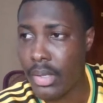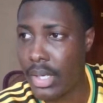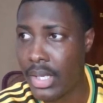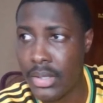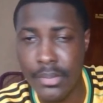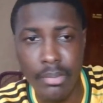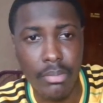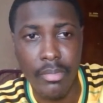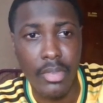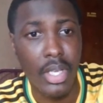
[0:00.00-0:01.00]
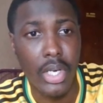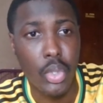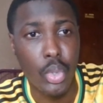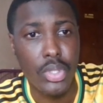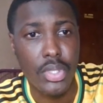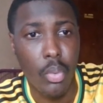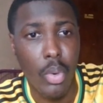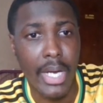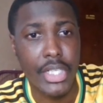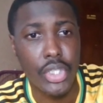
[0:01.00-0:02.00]
and they are good. So
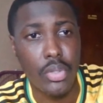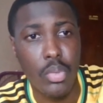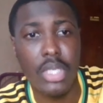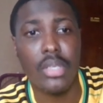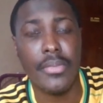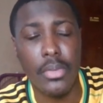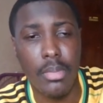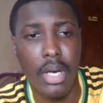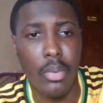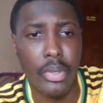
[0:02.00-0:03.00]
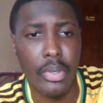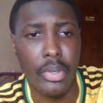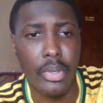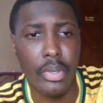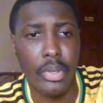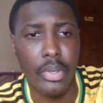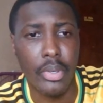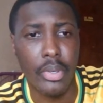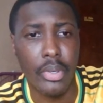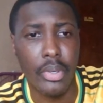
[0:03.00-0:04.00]
why should we in the football world care,
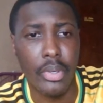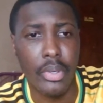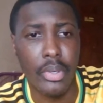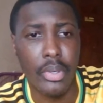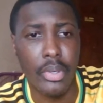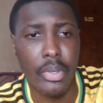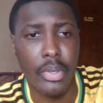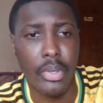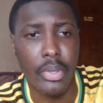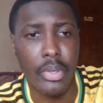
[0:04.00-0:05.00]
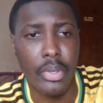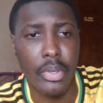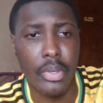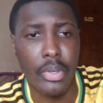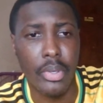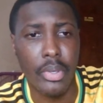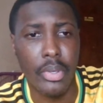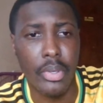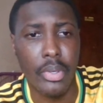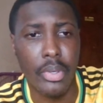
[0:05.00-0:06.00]
right? That situation
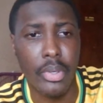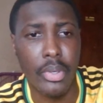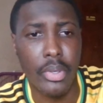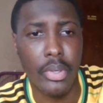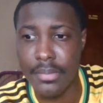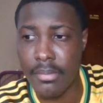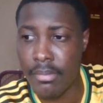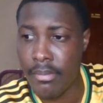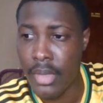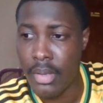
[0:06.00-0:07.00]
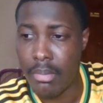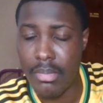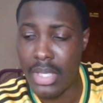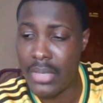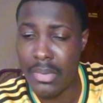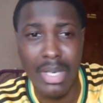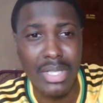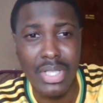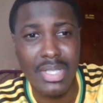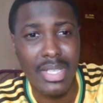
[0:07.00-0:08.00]
has passed, and even
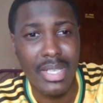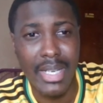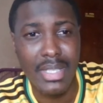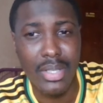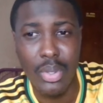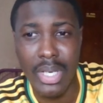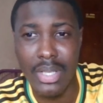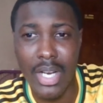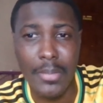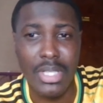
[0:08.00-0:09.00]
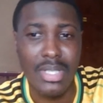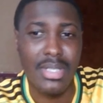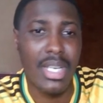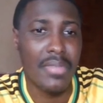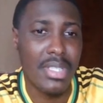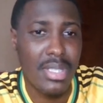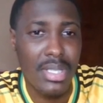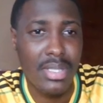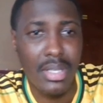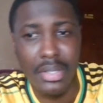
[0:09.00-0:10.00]
Manchester United, look at the options they have this
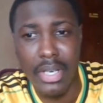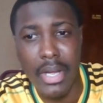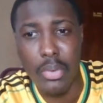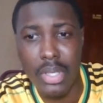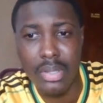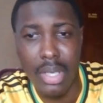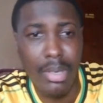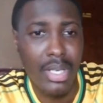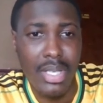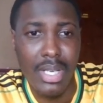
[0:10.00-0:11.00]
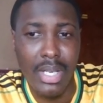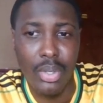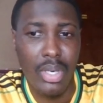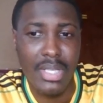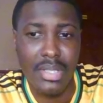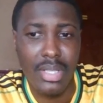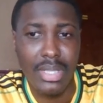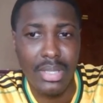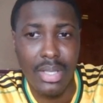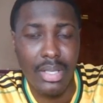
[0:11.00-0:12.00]
season on the right wing. Amad Diallo hasn't
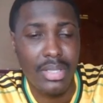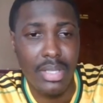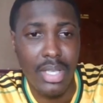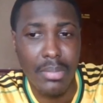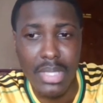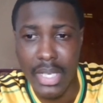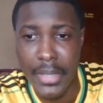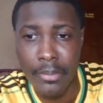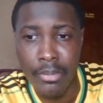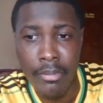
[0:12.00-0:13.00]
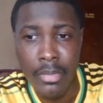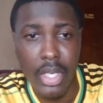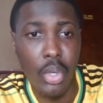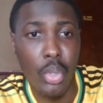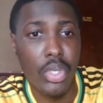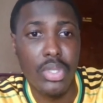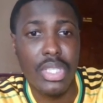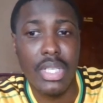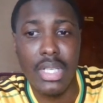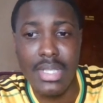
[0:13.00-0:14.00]
gotten a lot of game time. They loaned out
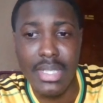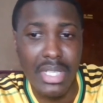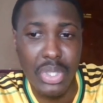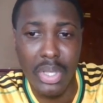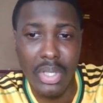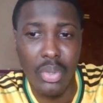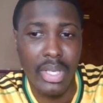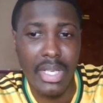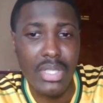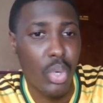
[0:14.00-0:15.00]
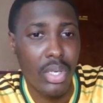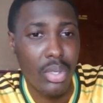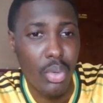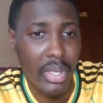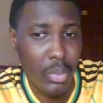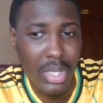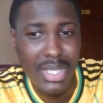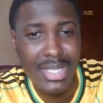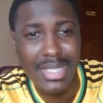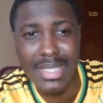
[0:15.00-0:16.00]
Jadon Sancho, only has 1 goal and 1
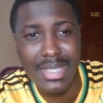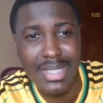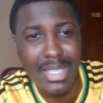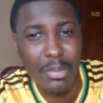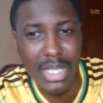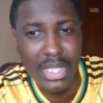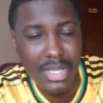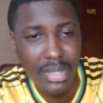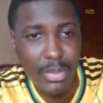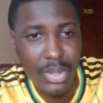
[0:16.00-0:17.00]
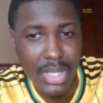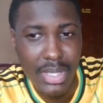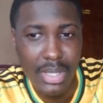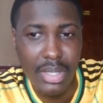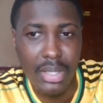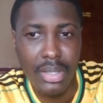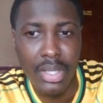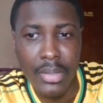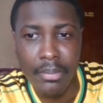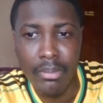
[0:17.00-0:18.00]
assist in 10 matches in the Bundesliga.
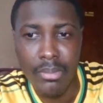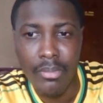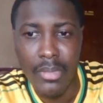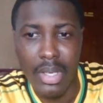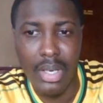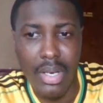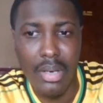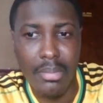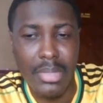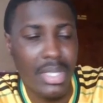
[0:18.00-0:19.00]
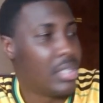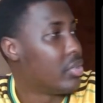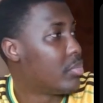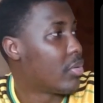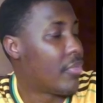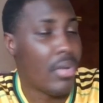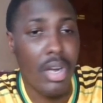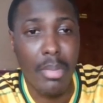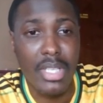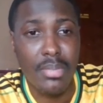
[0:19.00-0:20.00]
He didn't
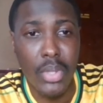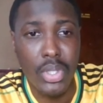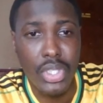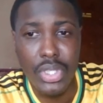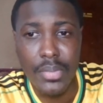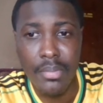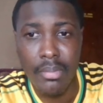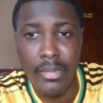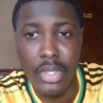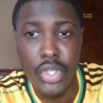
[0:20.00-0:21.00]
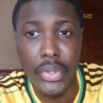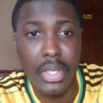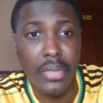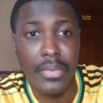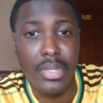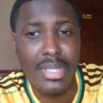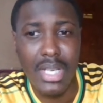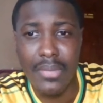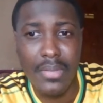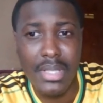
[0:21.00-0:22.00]
perform as much during the first
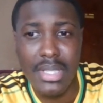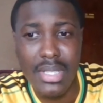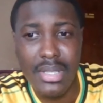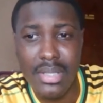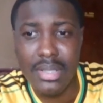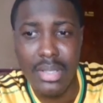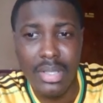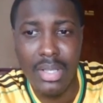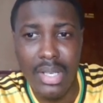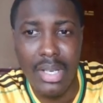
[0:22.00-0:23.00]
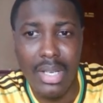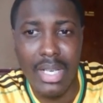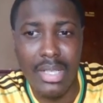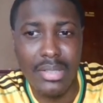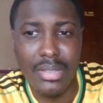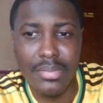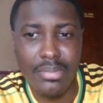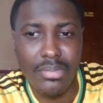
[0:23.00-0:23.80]
half of the season. And